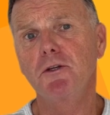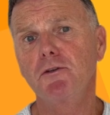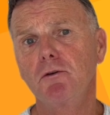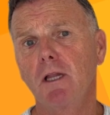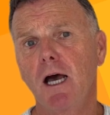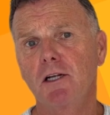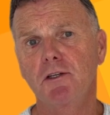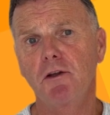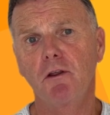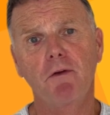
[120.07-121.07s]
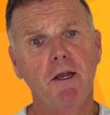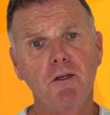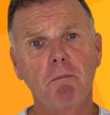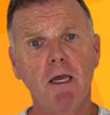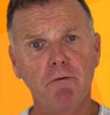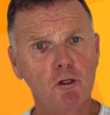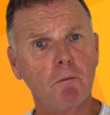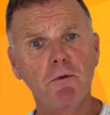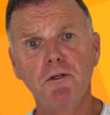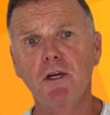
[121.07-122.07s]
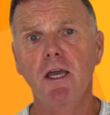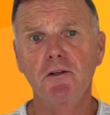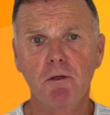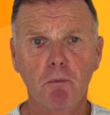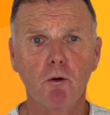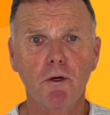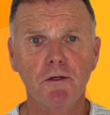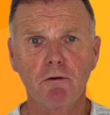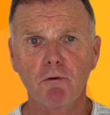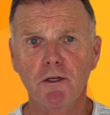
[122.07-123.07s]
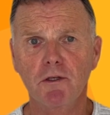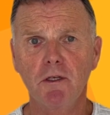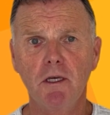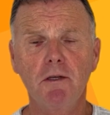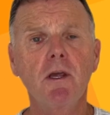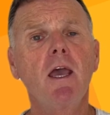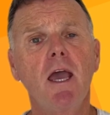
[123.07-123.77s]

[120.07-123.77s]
due largely to the fact you may have chopped and changed employers in recent years,